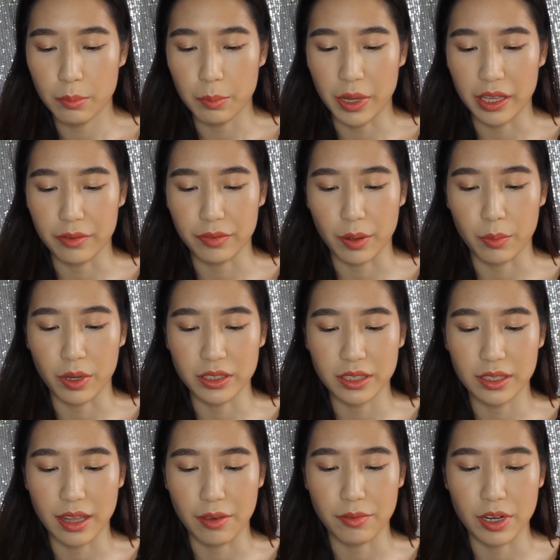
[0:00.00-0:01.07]
But if I
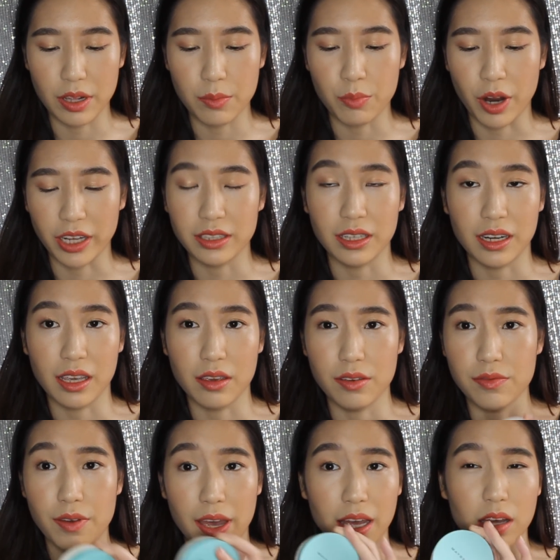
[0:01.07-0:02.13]
wanted that really brightening
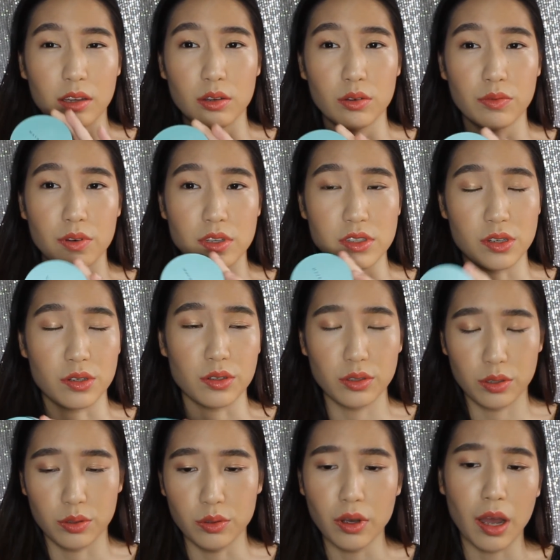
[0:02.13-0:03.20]
effect, I'll go for
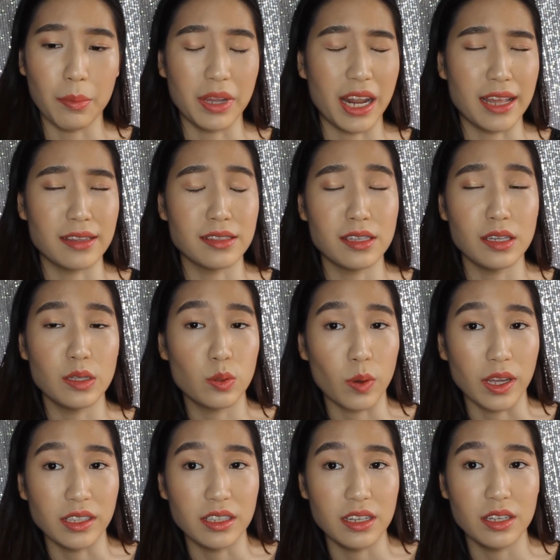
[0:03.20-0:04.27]
02. I'm in
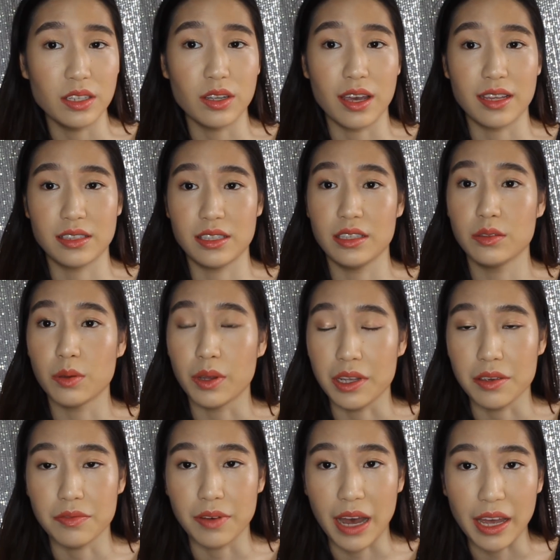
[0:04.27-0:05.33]
NC20 to
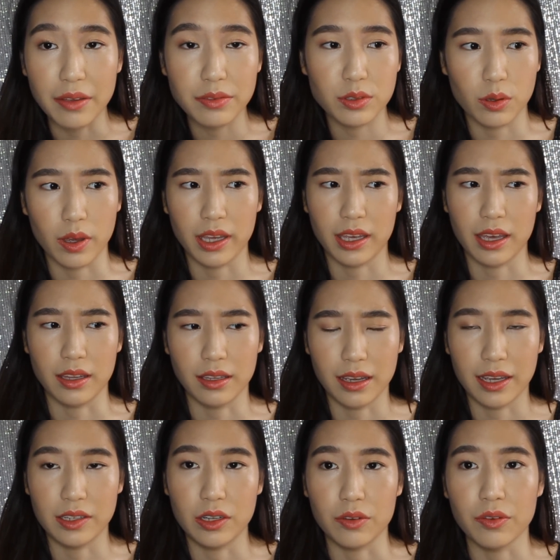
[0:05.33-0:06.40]
NC25, so I can
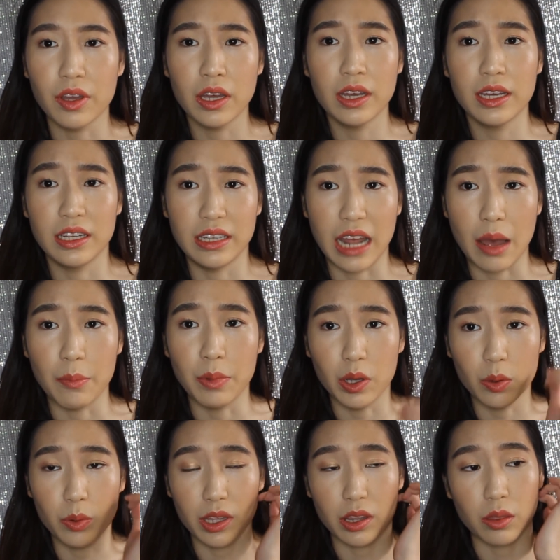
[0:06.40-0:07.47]
kind of
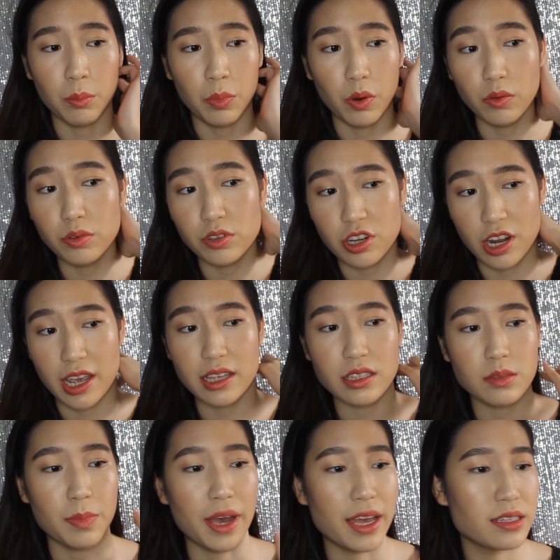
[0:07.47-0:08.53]
dabble with both
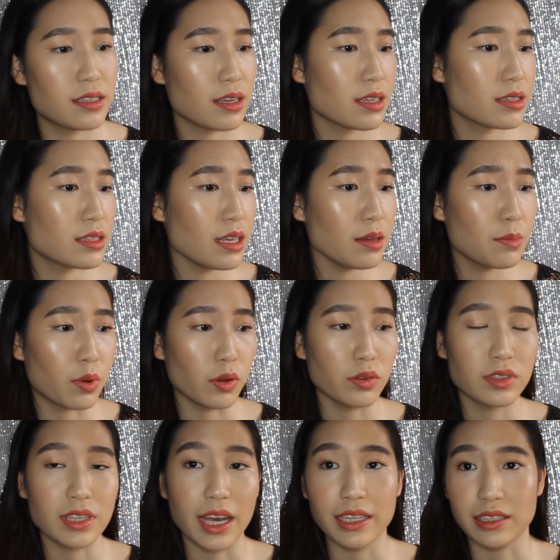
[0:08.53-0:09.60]
shades. But as you can see,
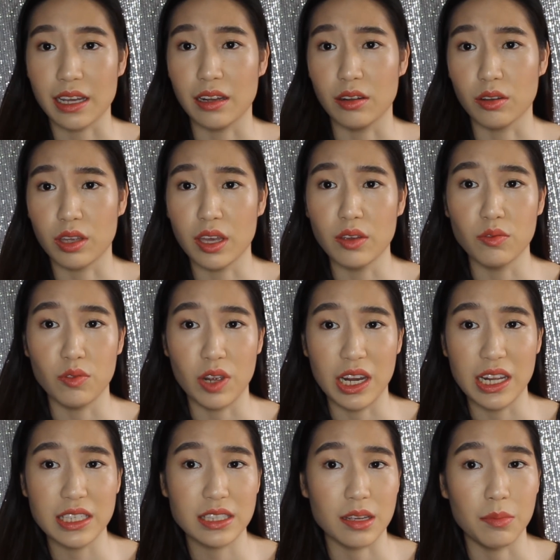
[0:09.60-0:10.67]
both sides are looking
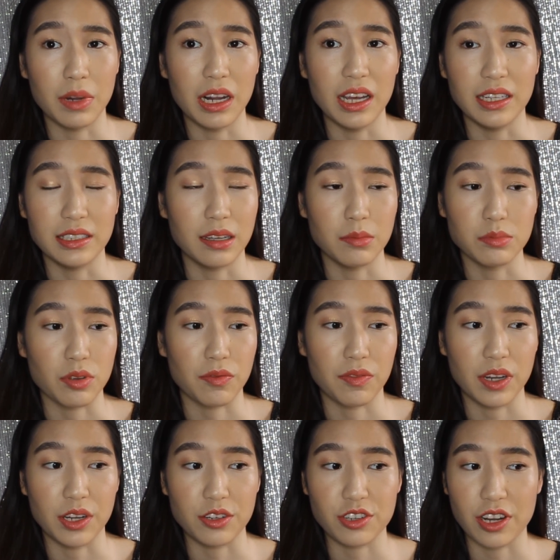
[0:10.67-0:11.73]
really similar in terms of
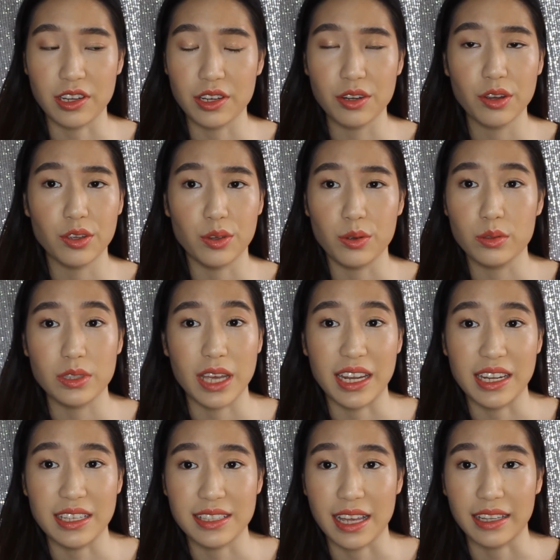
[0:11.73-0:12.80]
finish. I did not use
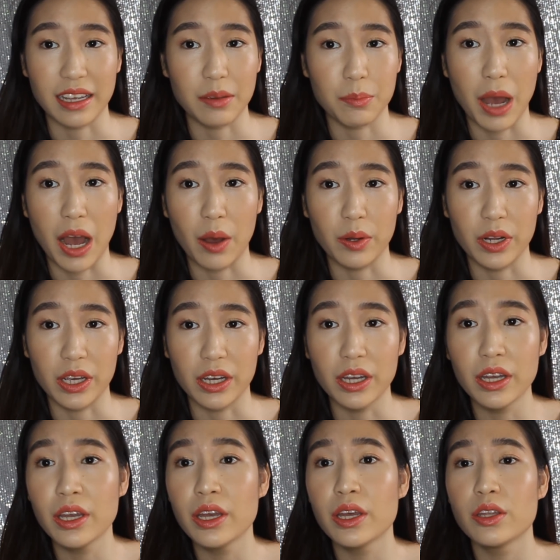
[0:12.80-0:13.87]
any setting powder,
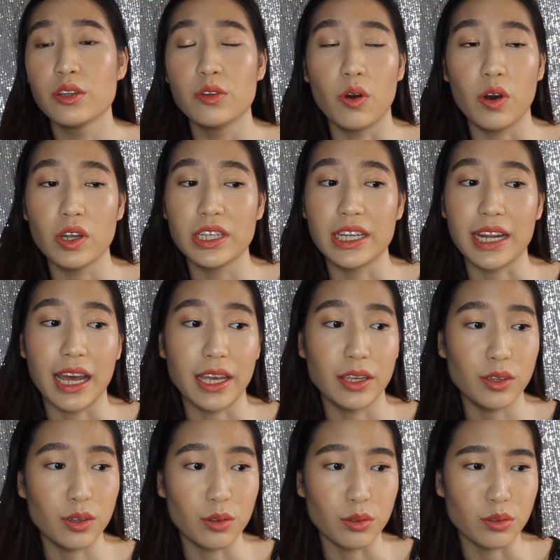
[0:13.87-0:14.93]
nor did I
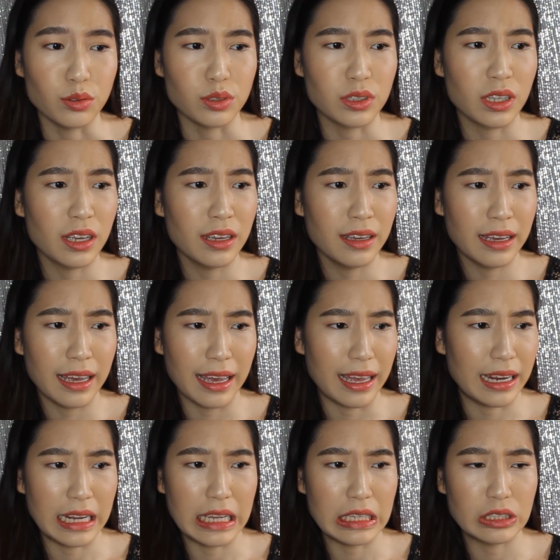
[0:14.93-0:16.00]
use
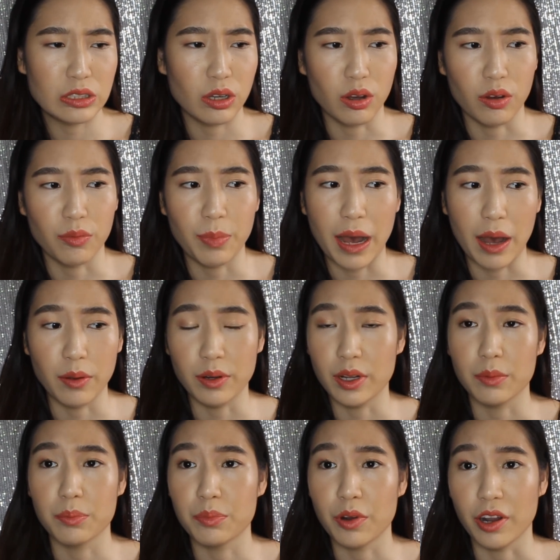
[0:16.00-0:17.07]
any sort of
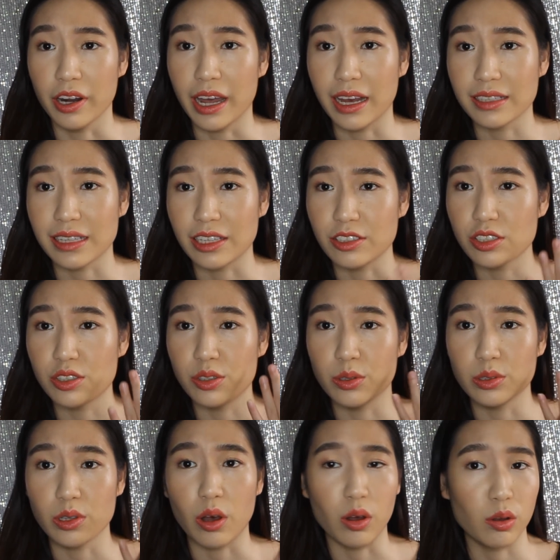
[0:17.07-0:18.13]
powdered products. I just
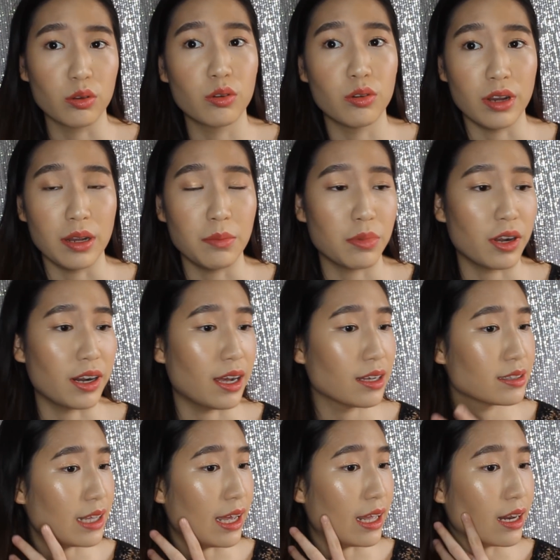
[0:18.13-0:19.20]
use all cream
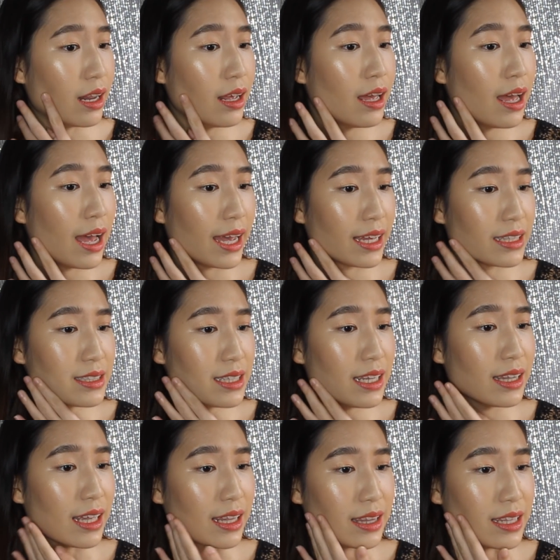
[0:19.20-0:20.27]
products, and I can
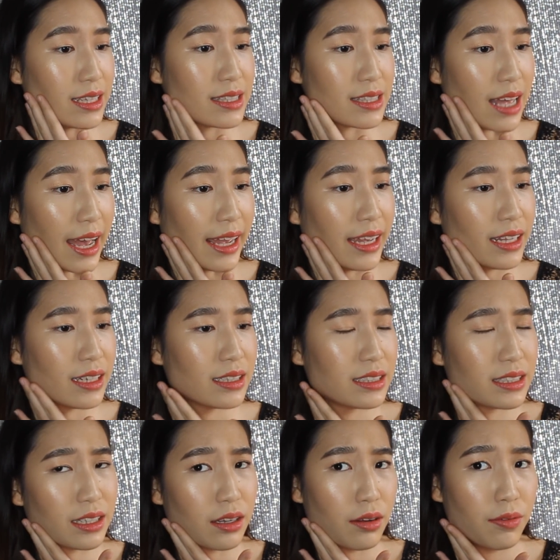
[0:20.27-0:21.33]
see that this side
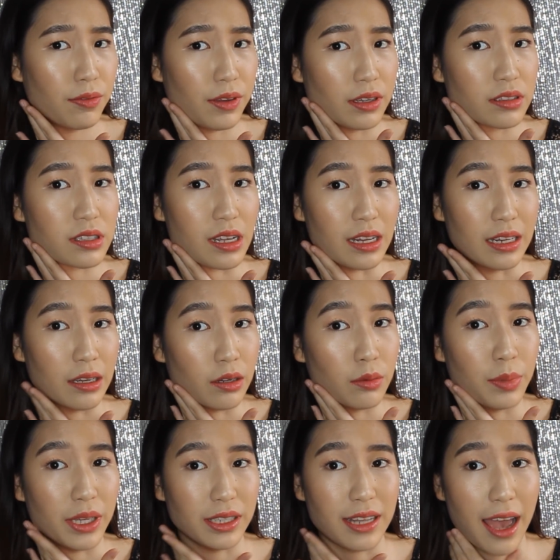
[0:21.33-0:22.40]
still feels a little
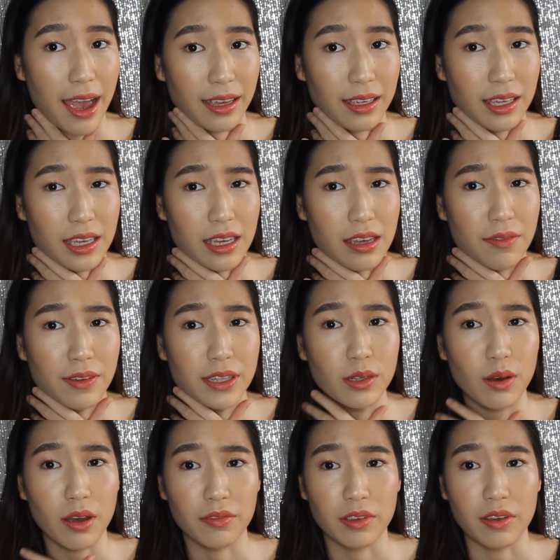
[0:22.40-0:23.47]
bit tacky, even
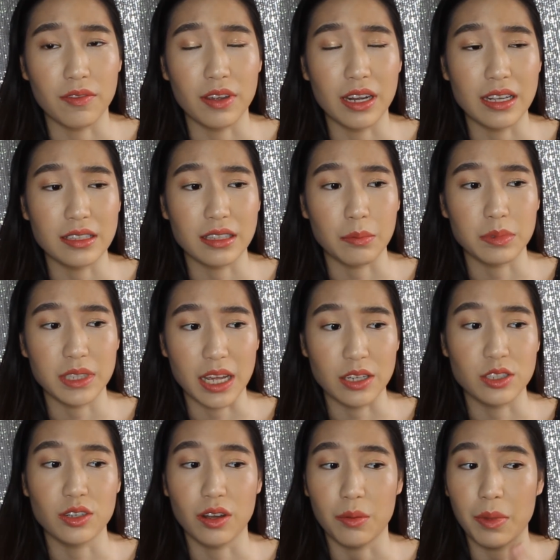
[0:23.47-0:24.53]
though I've given it
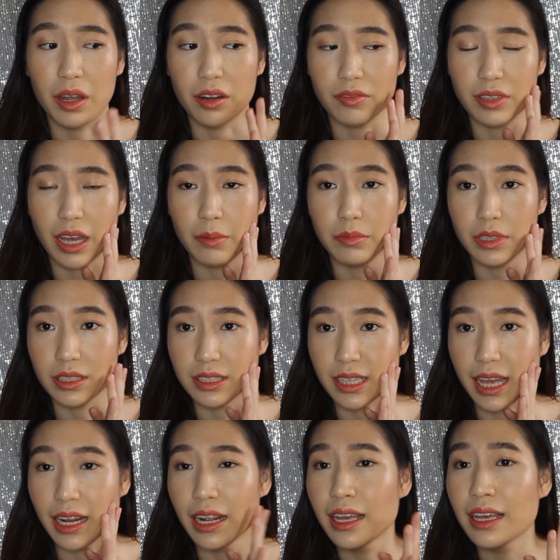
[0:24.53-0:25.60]
substantial amount of time to
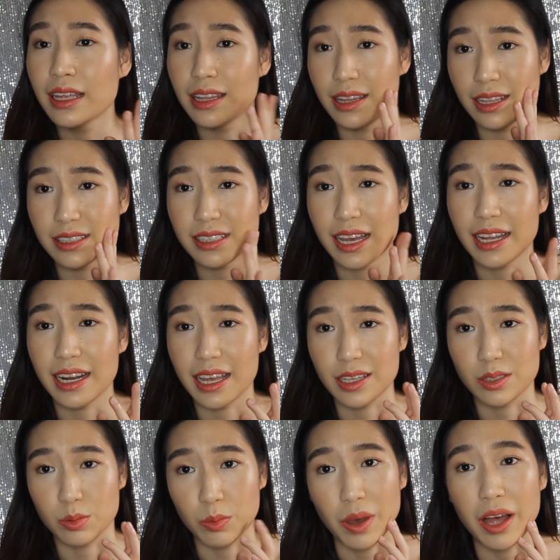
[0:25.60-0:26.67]
set. This side
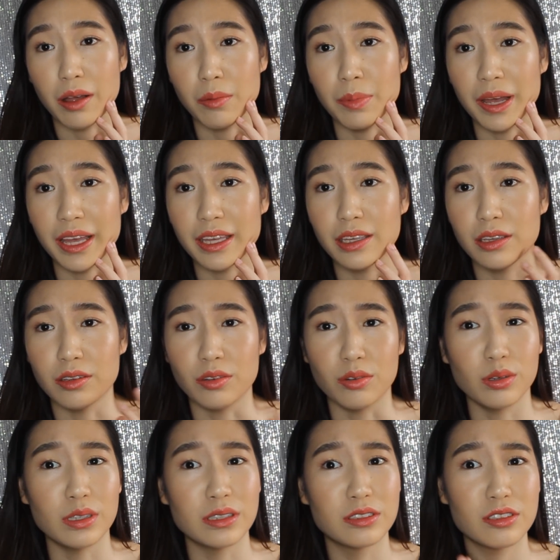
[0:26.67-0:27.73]
as well, but you
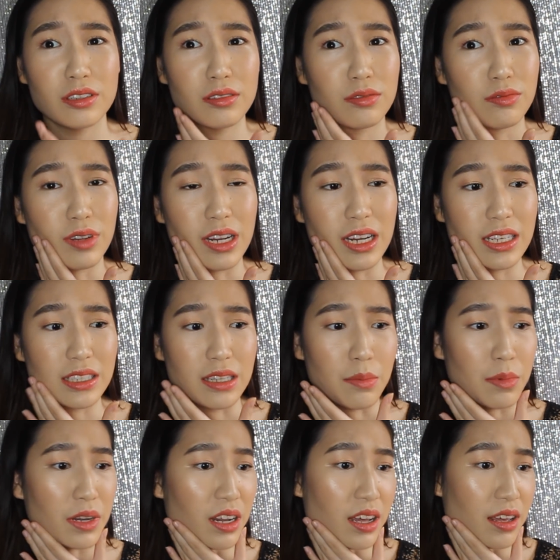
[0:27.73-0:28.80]
know, it's just really
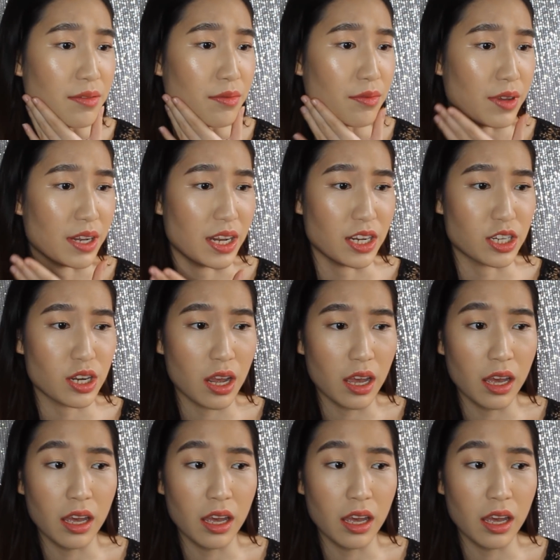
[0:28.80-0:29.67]
similar in finish.